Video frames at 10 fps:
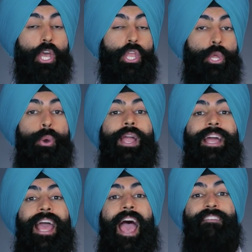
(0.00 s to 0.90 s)
you're going
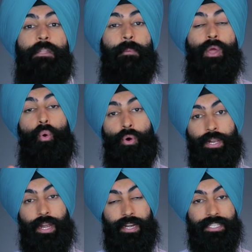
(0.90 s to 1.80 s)
to have to pay
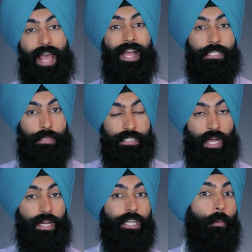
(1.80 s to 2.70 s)
ordinary tax rates
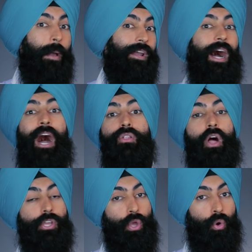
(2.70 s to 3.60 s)
on it no matter how
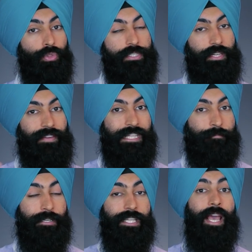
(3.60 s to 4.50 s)
long you own this
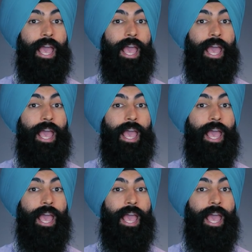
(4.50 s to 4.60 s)
investment,